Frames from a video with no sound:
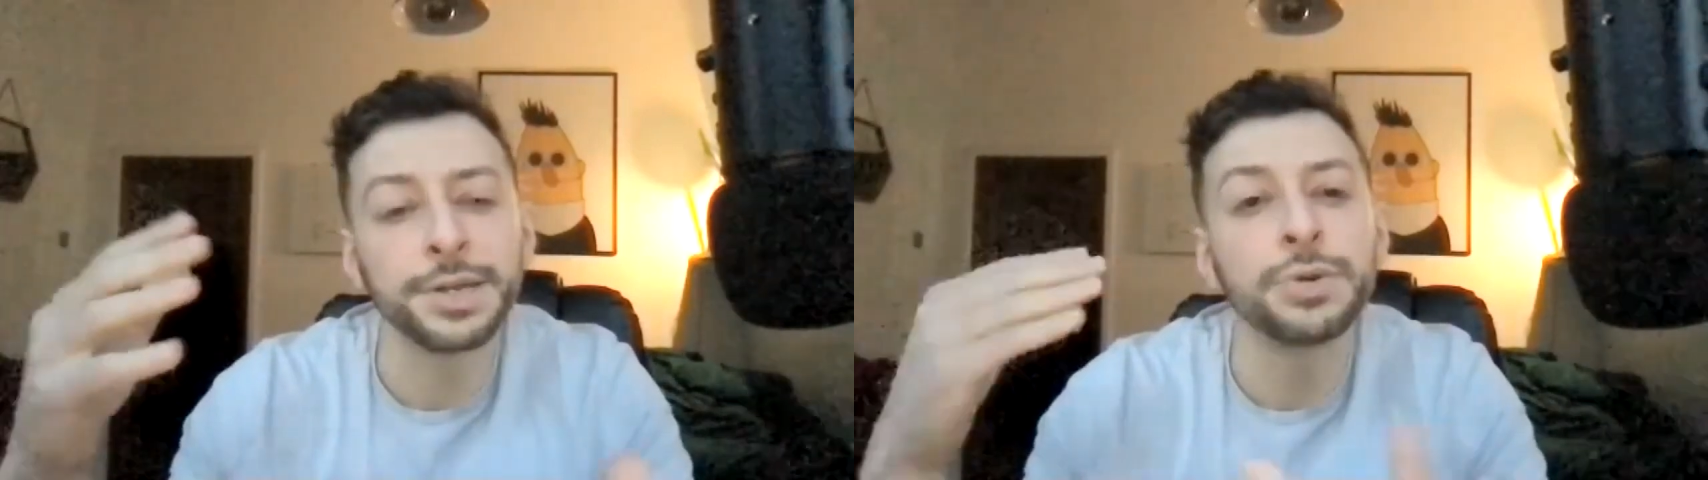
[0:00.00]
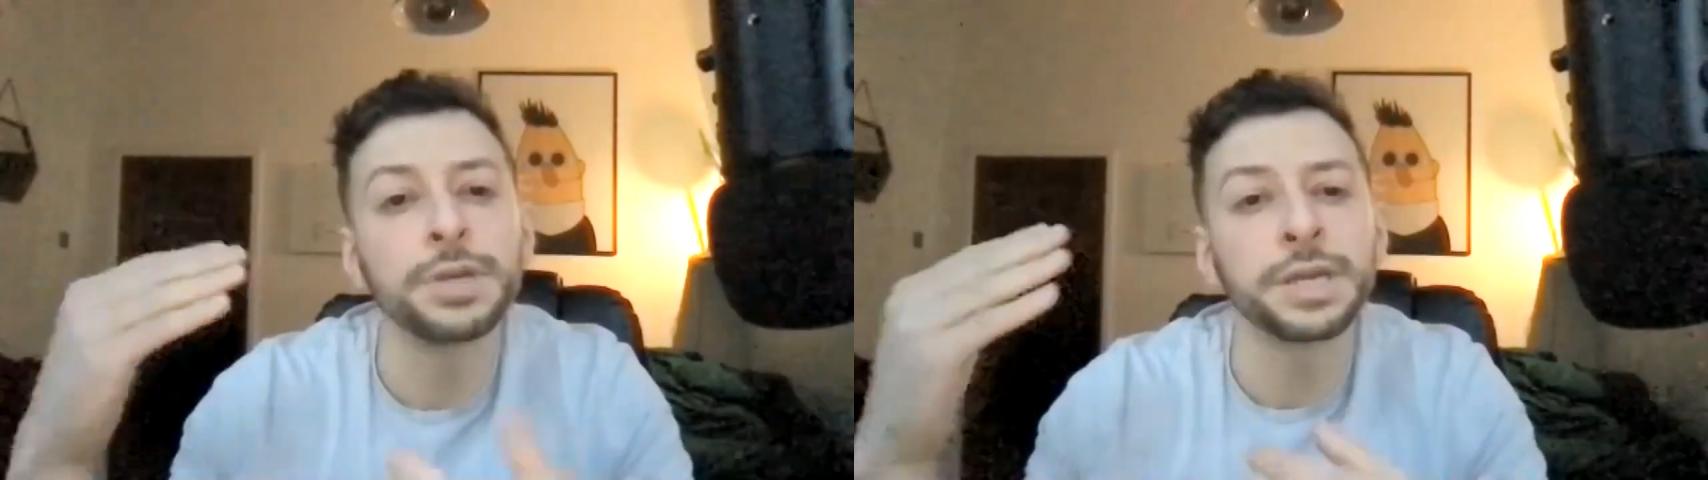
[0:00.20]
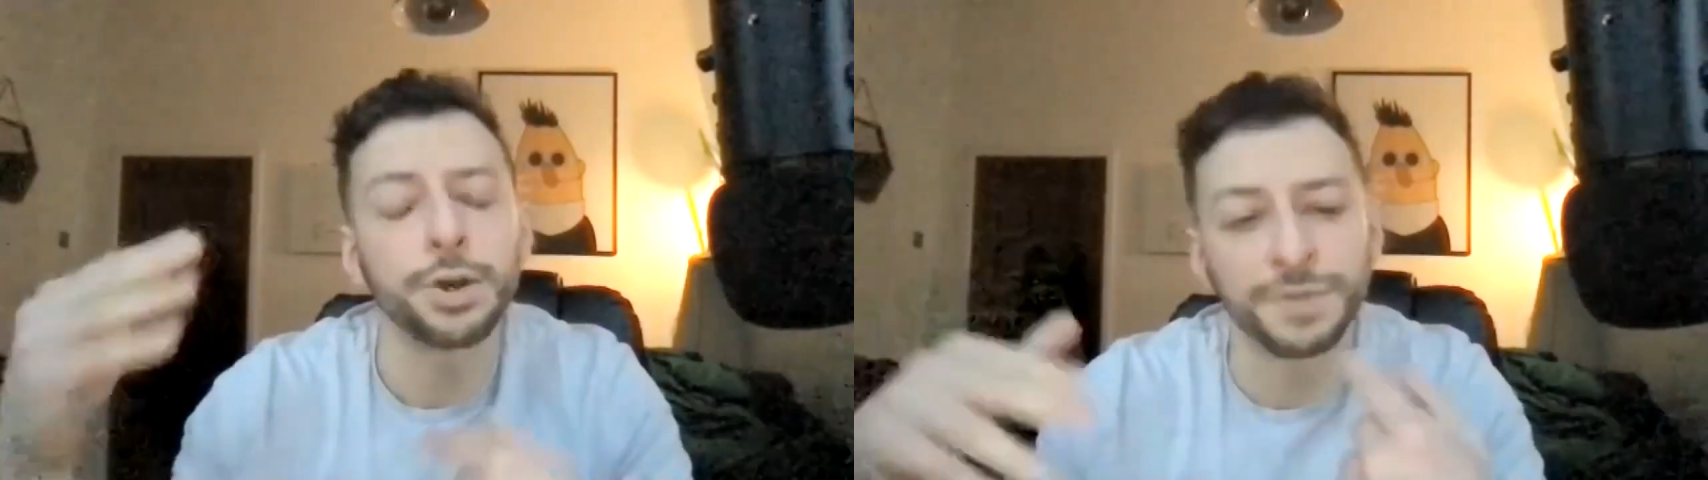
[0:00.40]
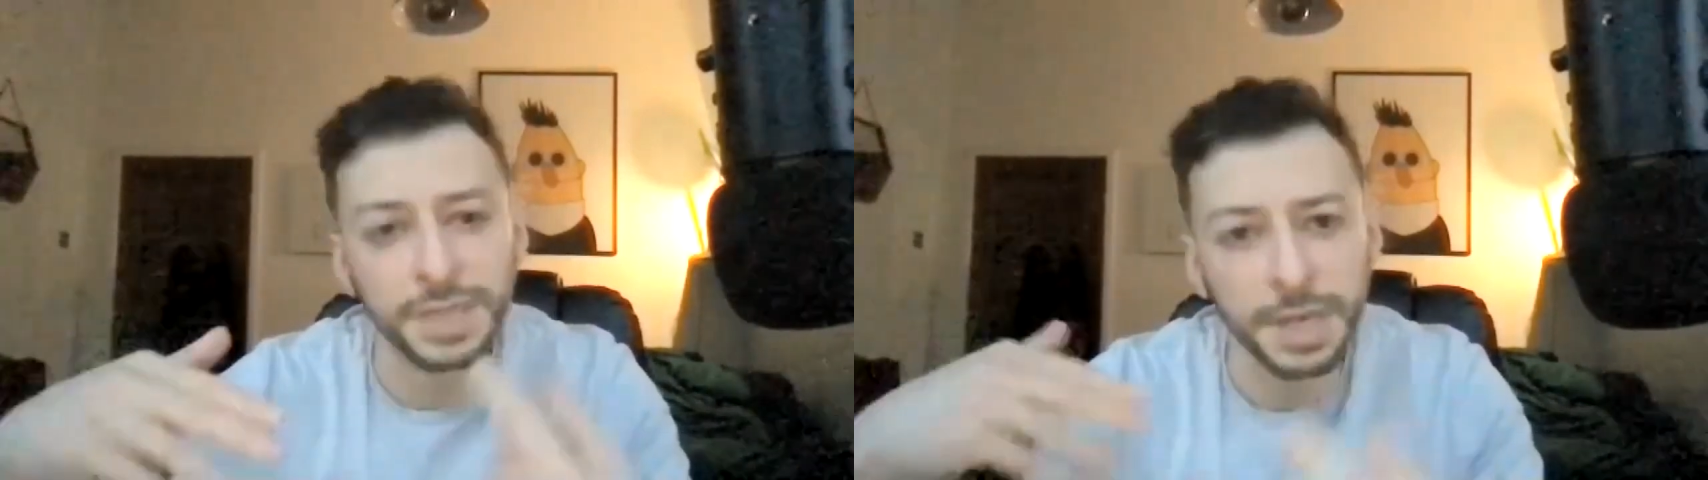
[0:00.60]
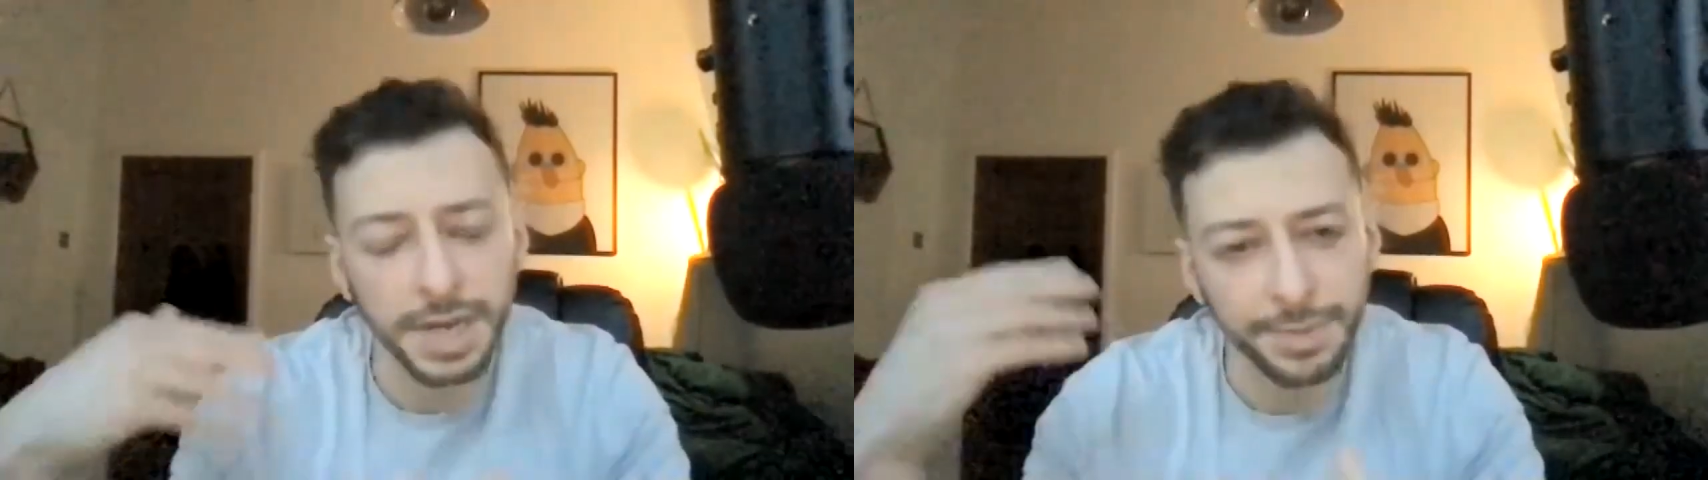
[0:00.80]
and only over
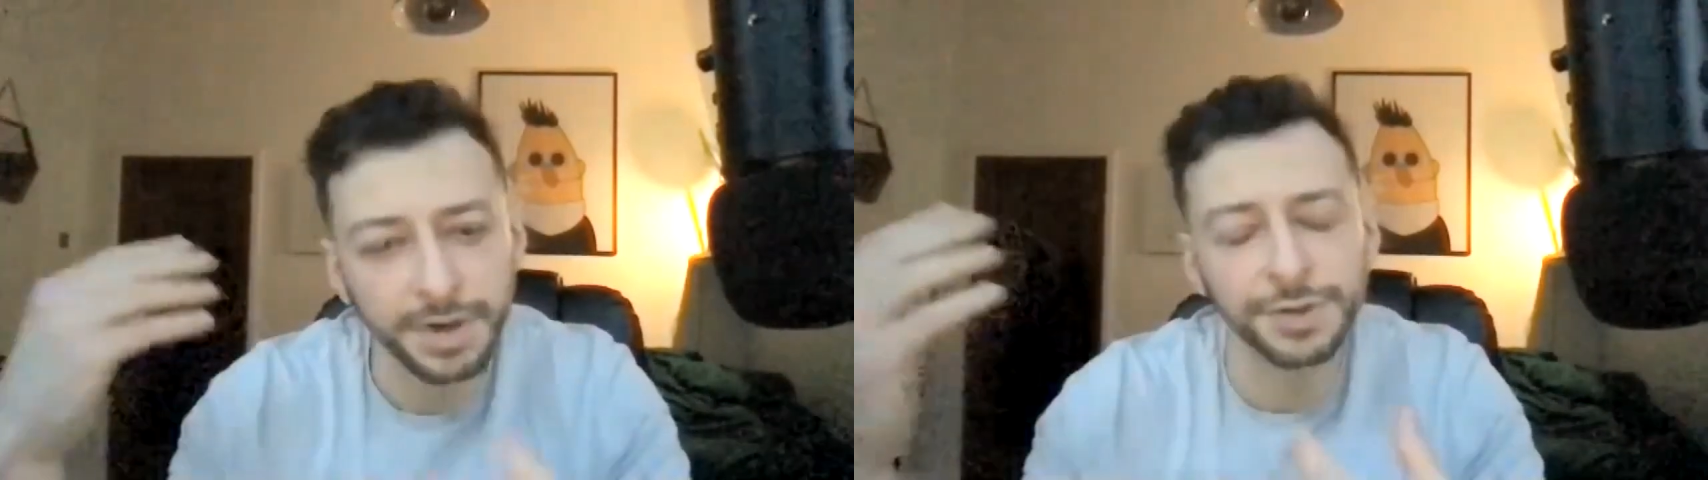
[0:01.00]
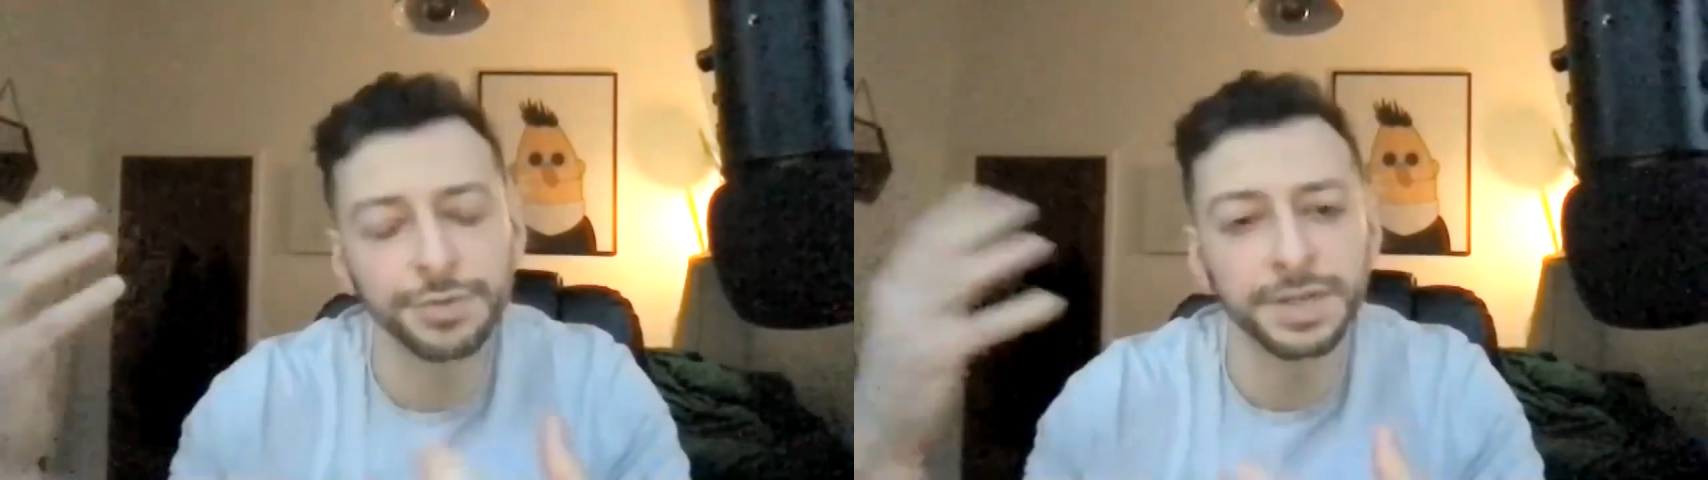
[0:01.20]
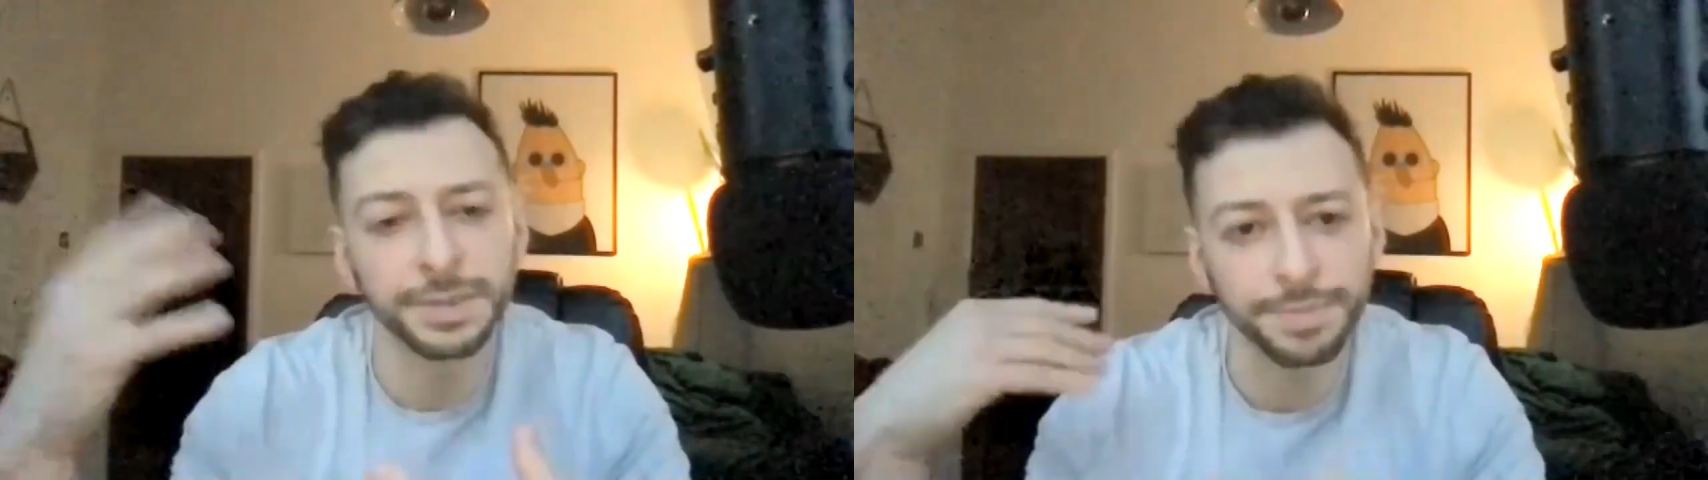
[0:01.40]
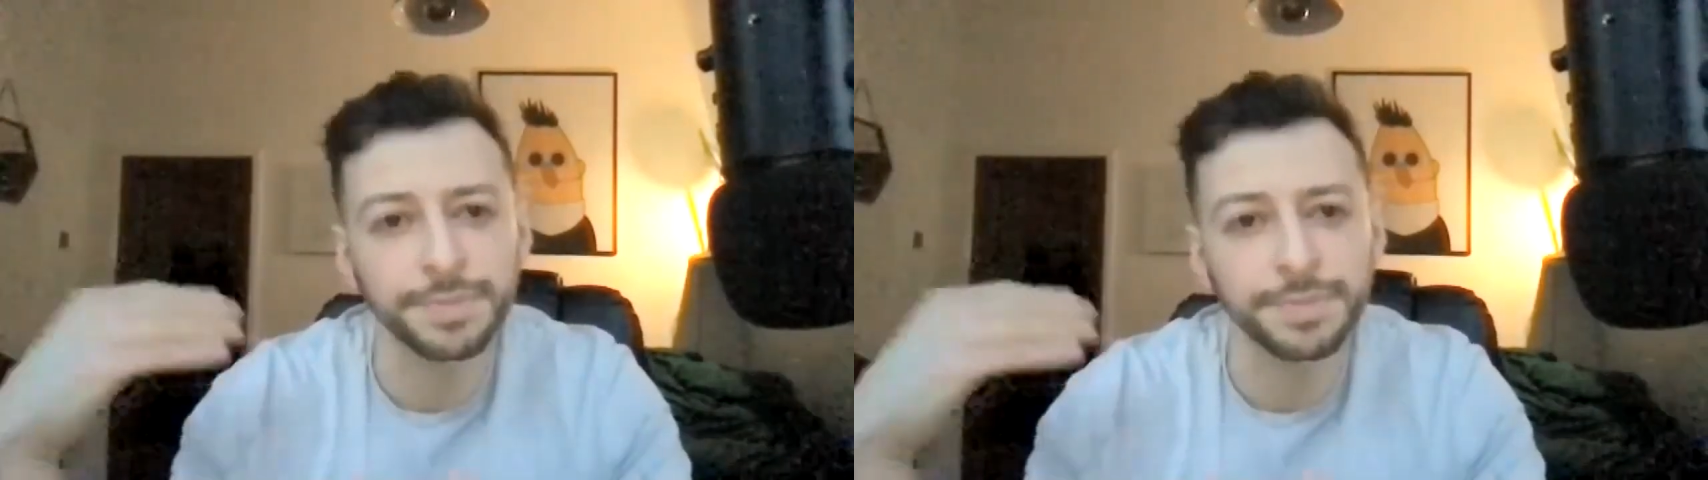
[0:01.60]
time, after